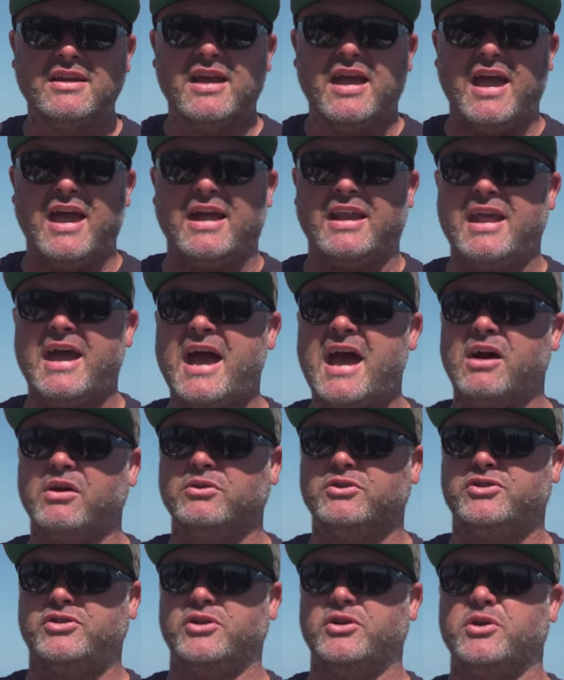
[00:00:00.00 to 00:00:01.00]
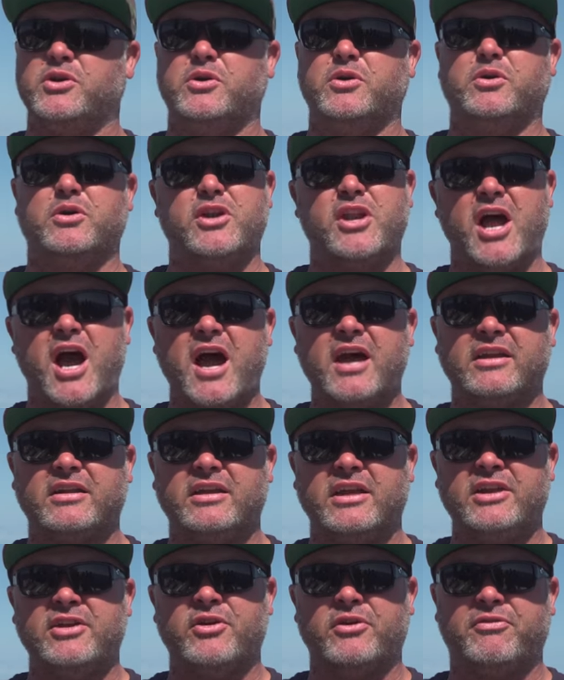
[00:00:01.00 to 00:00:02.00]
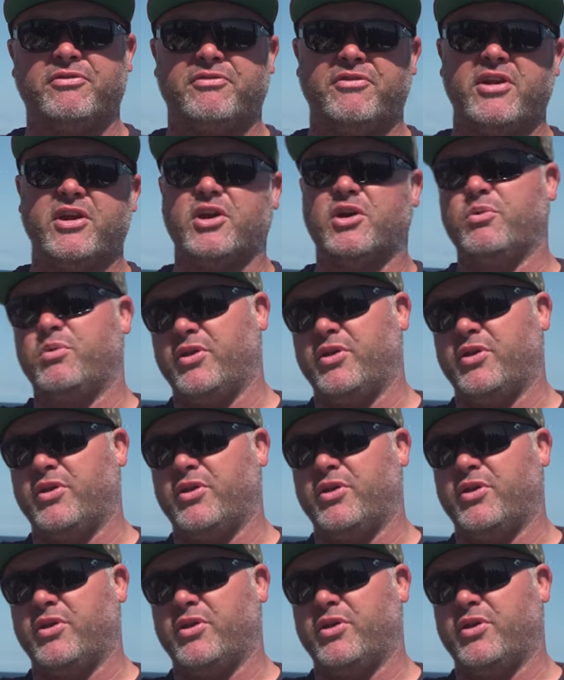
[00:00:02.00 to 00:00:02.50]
and how to not interfere